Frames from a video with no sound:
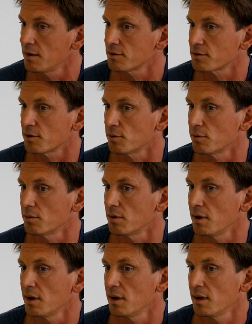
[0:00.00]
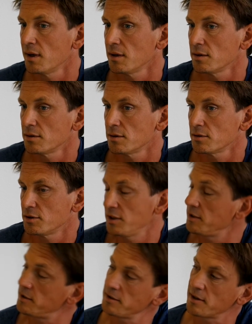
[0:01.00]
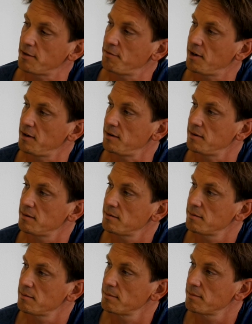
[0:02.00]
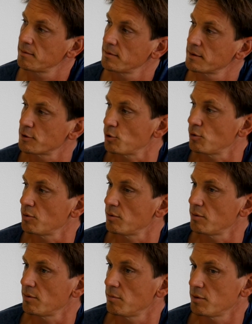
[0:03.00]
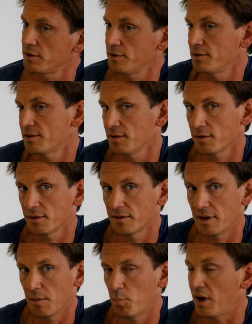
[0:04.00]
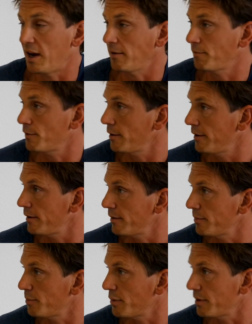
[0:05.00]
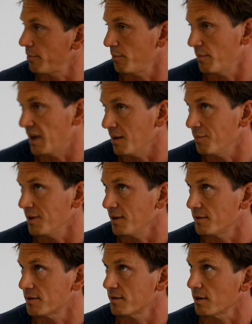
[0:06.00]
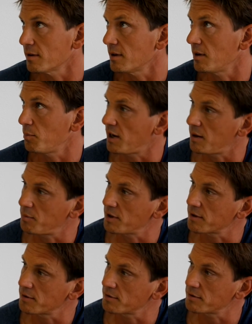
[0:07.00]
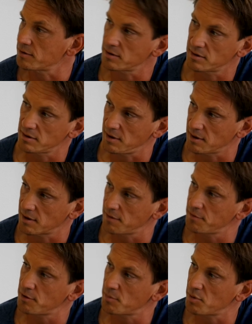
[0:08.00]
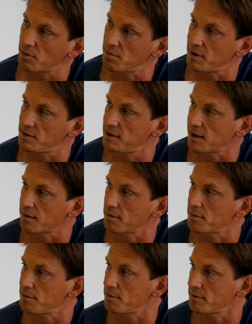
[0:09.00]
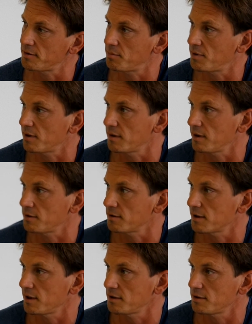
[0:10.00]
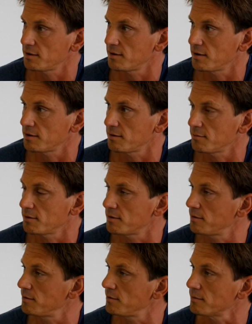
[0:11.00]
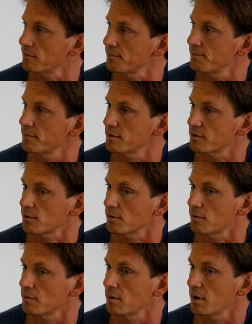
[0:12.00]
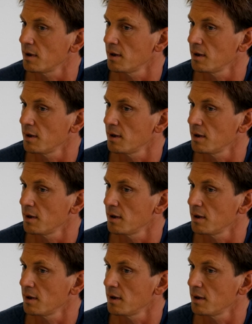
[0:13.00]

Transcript: So she didn't get funded. So, which is, you could say, bad for her, but maybe it's not that bad because it gives her probably second thoughts about the education that she wants to do. So